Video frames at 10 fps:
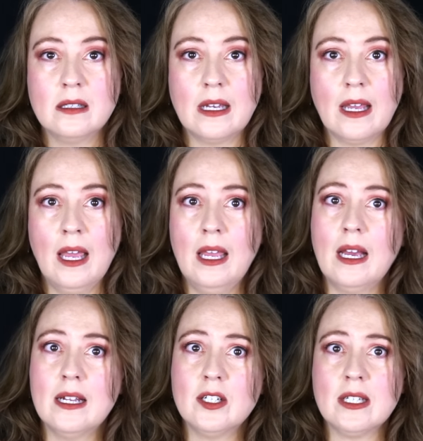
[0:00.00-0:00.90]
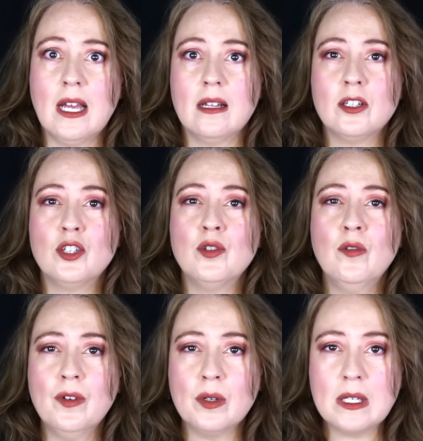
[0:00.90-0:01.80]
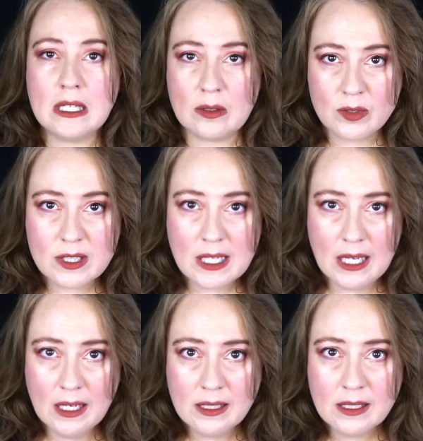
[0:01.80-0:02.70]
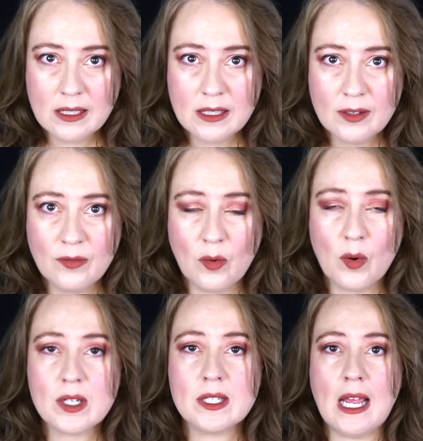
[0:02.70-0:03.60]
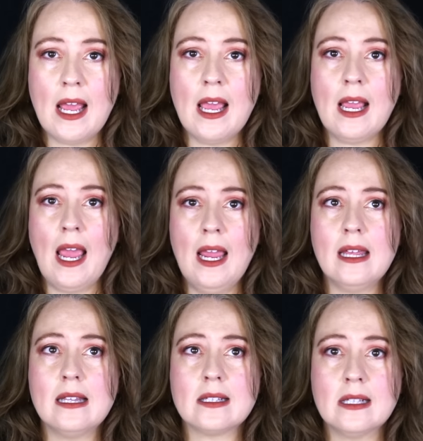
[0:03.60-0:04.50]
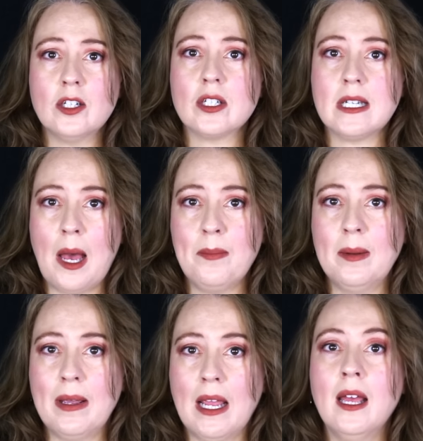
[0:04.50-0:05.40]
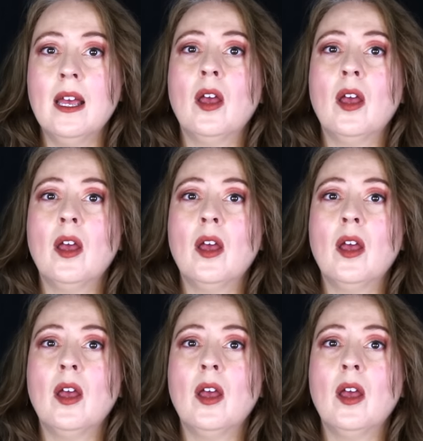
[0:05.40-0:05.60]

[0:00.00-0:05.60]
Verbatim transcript: Like, hey, I just had... Do you feel guilty for saying, hey, this thing just happened to me?